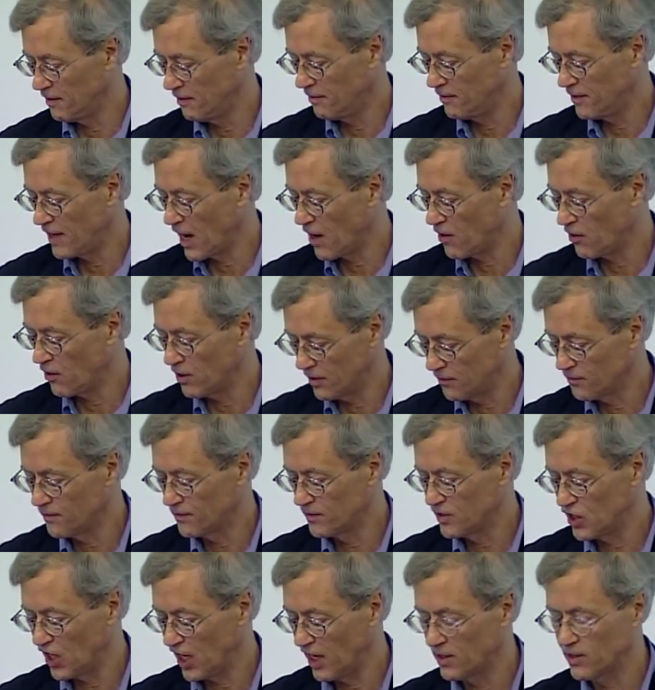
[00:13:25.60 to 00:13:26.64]
narrative
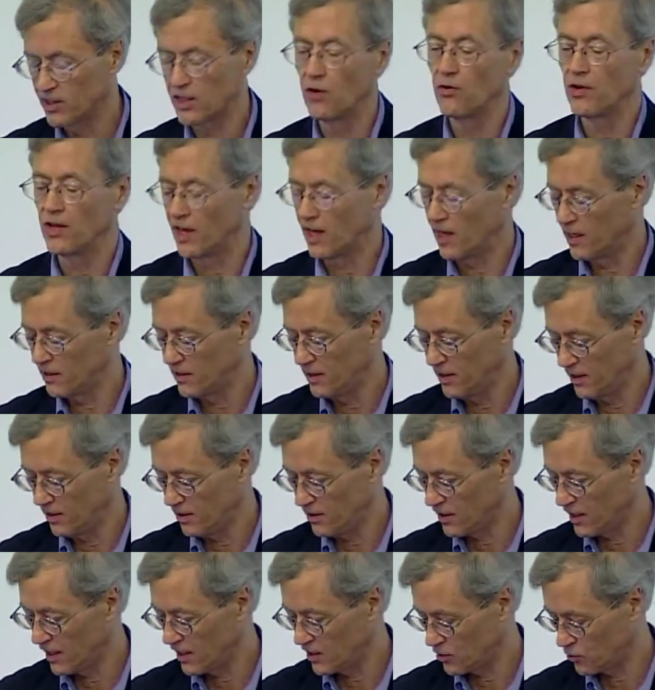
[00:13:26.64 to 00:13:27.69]
change going on here
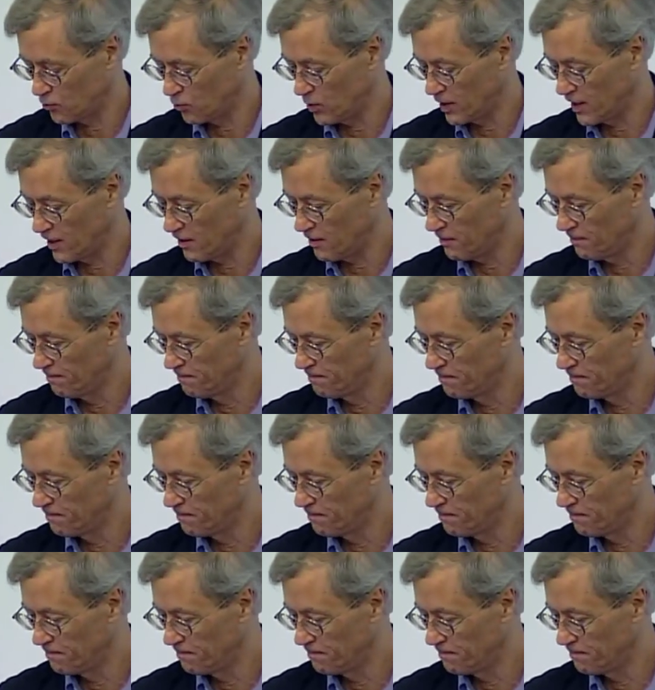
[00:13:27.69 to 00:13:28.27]
as well.